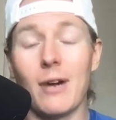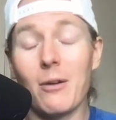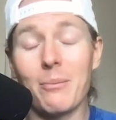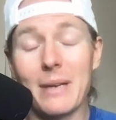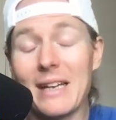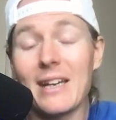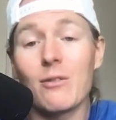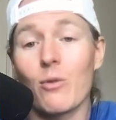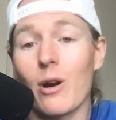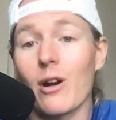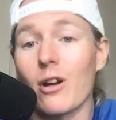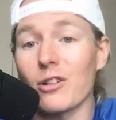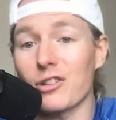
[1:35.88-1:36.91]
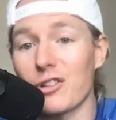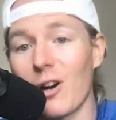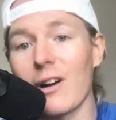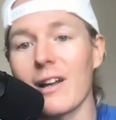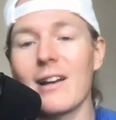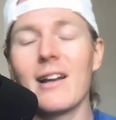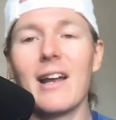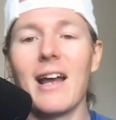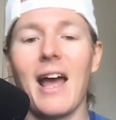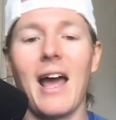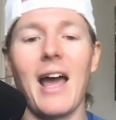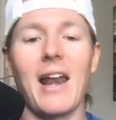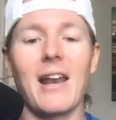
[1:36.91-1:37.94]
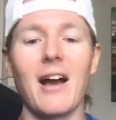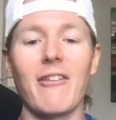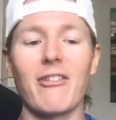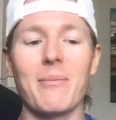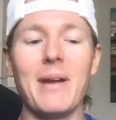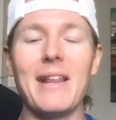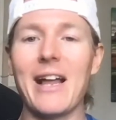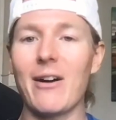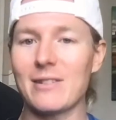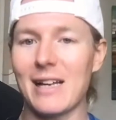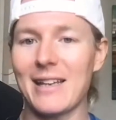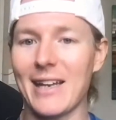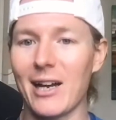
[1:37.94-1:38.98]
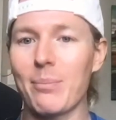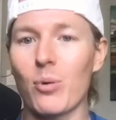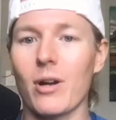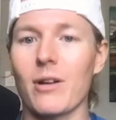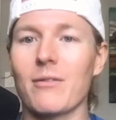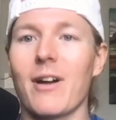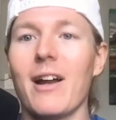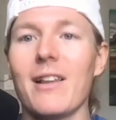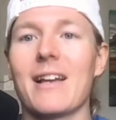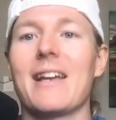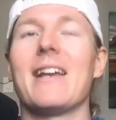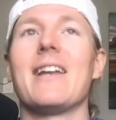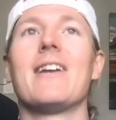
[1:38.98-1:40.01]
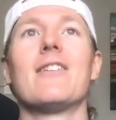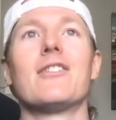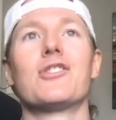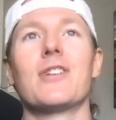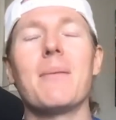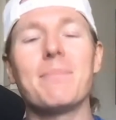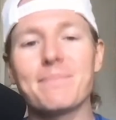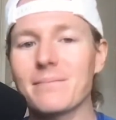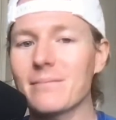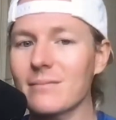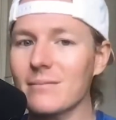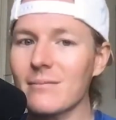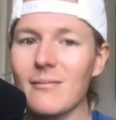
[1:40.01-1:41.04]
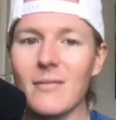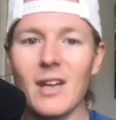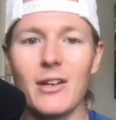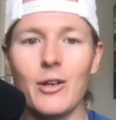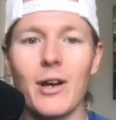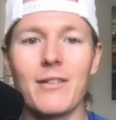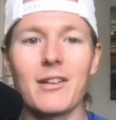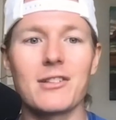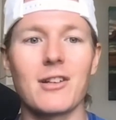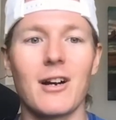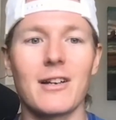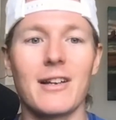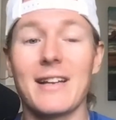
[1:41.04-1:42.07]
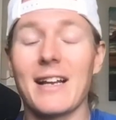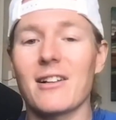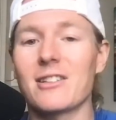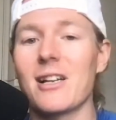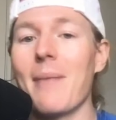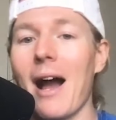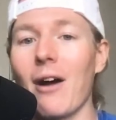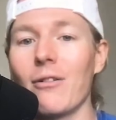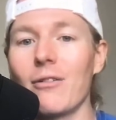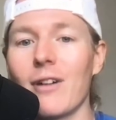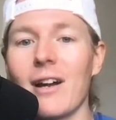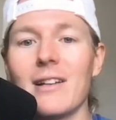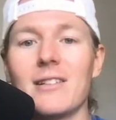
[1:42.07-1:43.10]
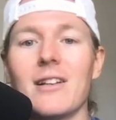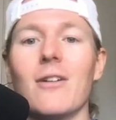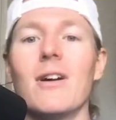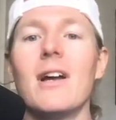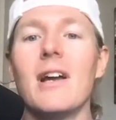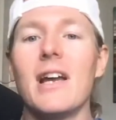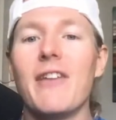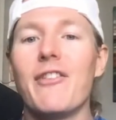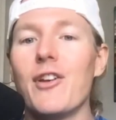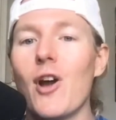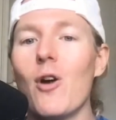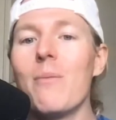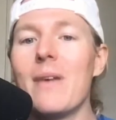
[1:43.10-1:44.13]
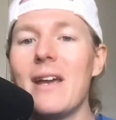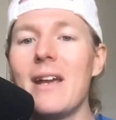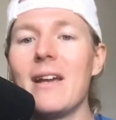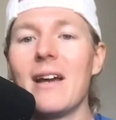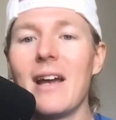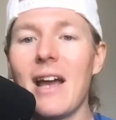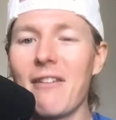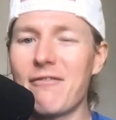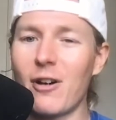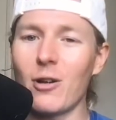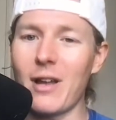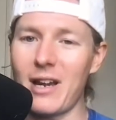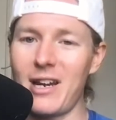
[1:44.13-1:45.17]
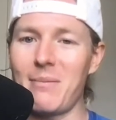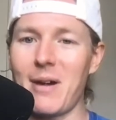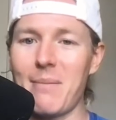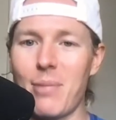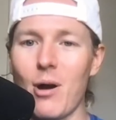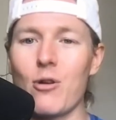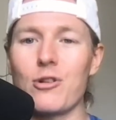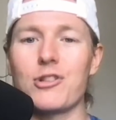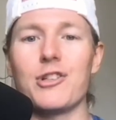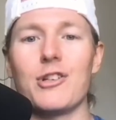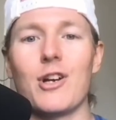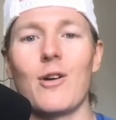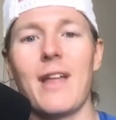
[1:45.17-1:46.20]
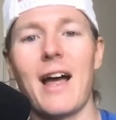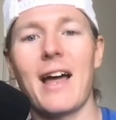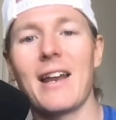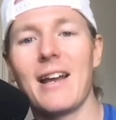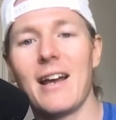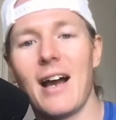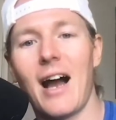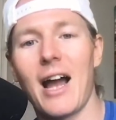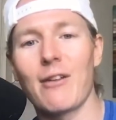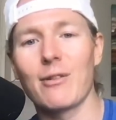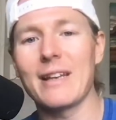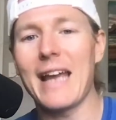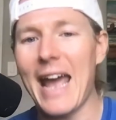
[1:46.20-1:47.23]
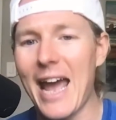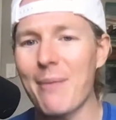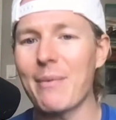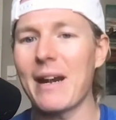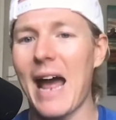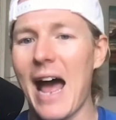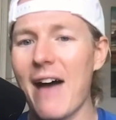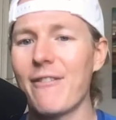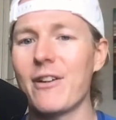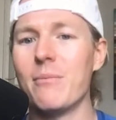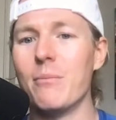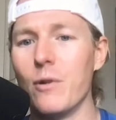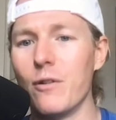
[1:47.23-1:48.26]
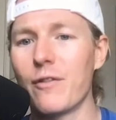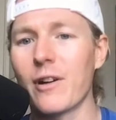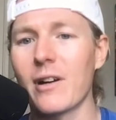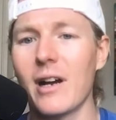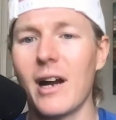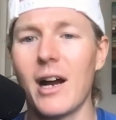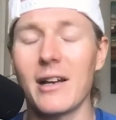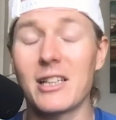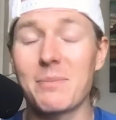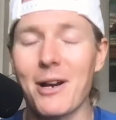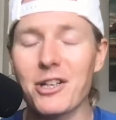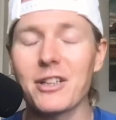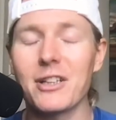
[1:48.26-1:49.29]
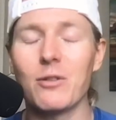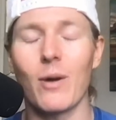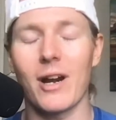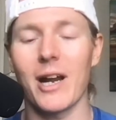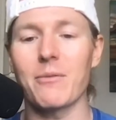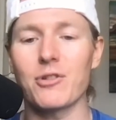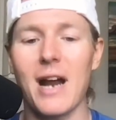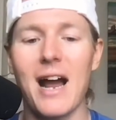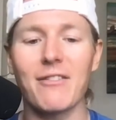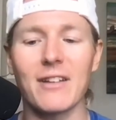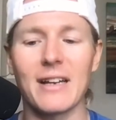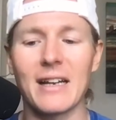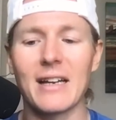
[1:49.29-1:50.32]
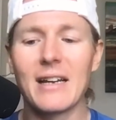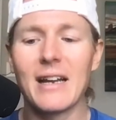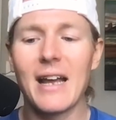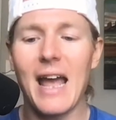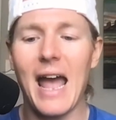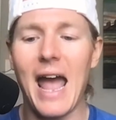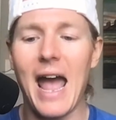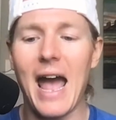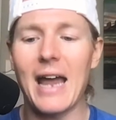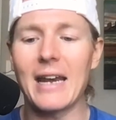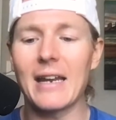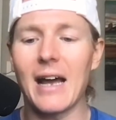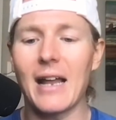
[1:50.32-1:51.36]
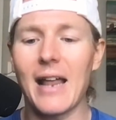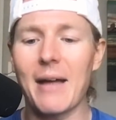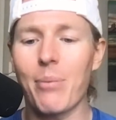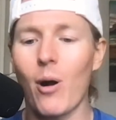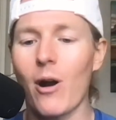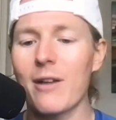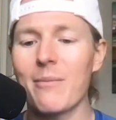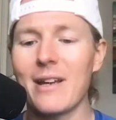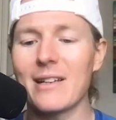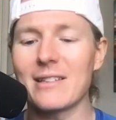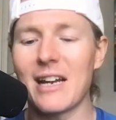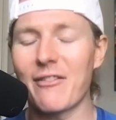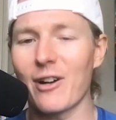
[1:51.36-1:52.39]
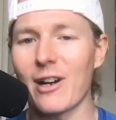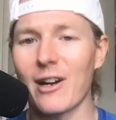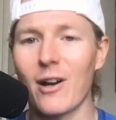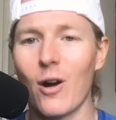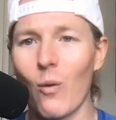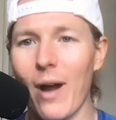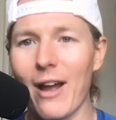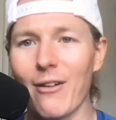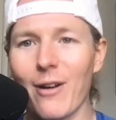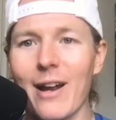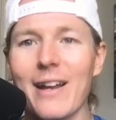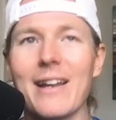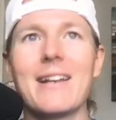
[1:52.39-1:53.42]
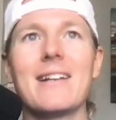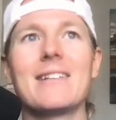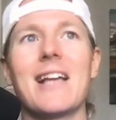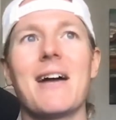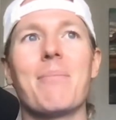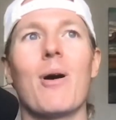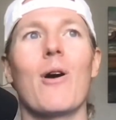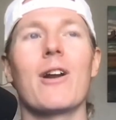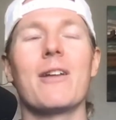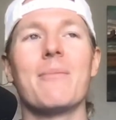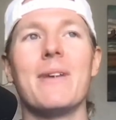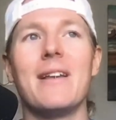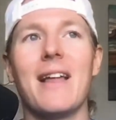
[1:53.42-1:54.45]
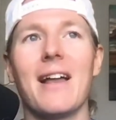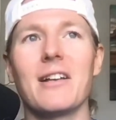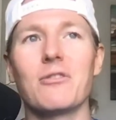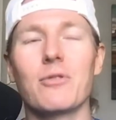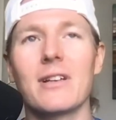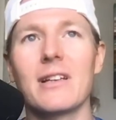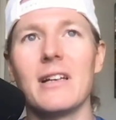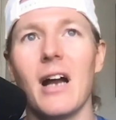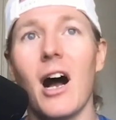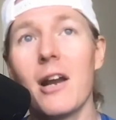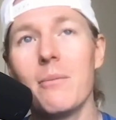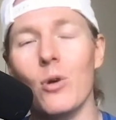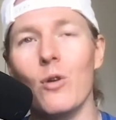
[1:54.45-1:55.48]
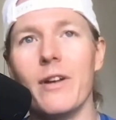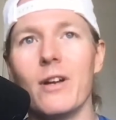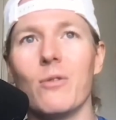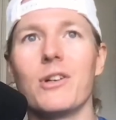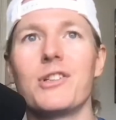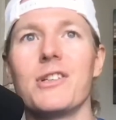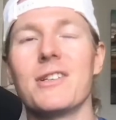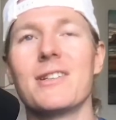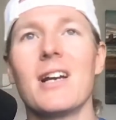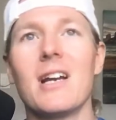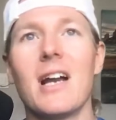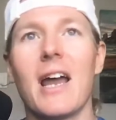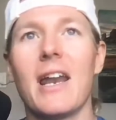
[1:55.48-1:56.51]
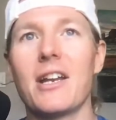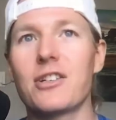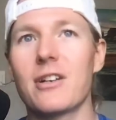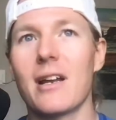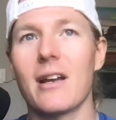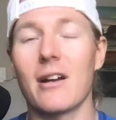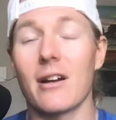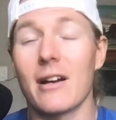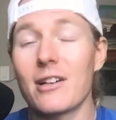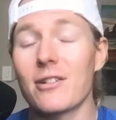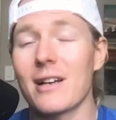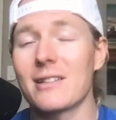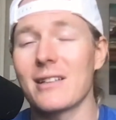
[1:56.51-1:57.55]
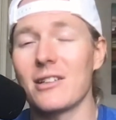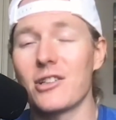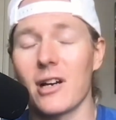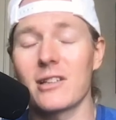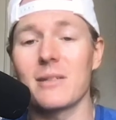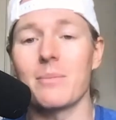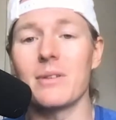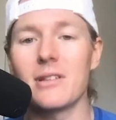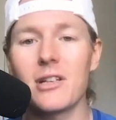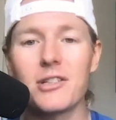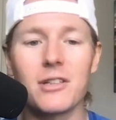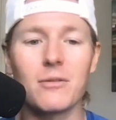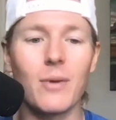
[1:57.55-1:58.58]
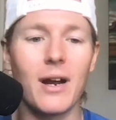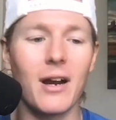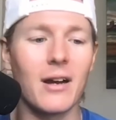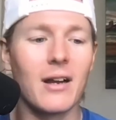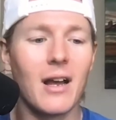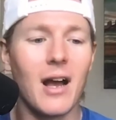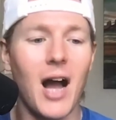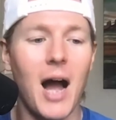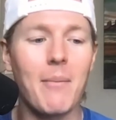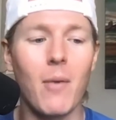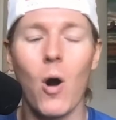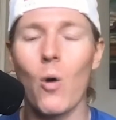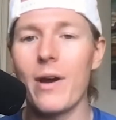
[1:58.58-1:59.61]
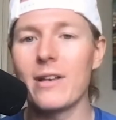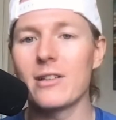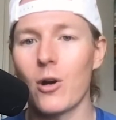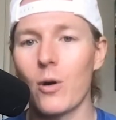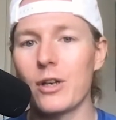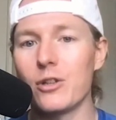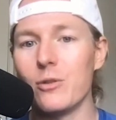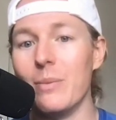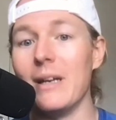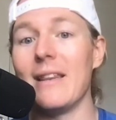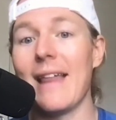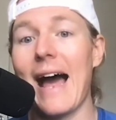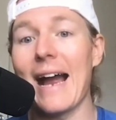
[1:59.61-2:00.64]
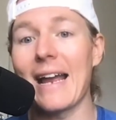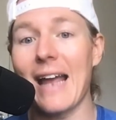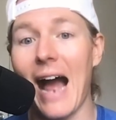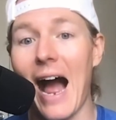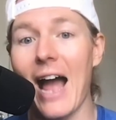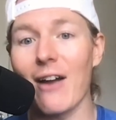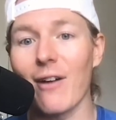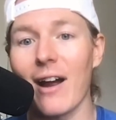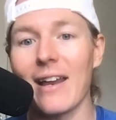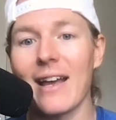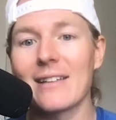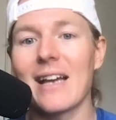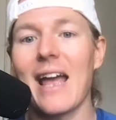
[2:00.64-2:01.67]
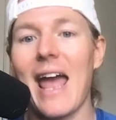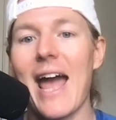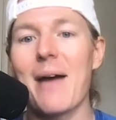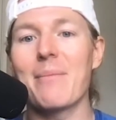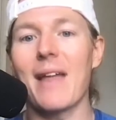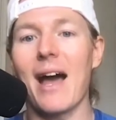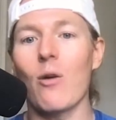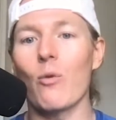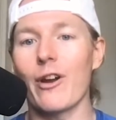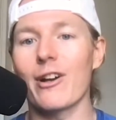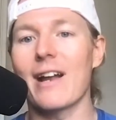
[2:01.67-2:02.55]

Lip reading: begin where it all started. And for me, that was at the airport, right? Like any good trip, you have to get there somehow, right? So if you know me and follow any of my posts, you know that I really am an avid mover, especially when I'm traveling. And that part of me is never going to go away, right? It is that part of me that is really unmoving, which is an interesting juxtaposition where I'm always going to be that guy, right? Yes, I am that weird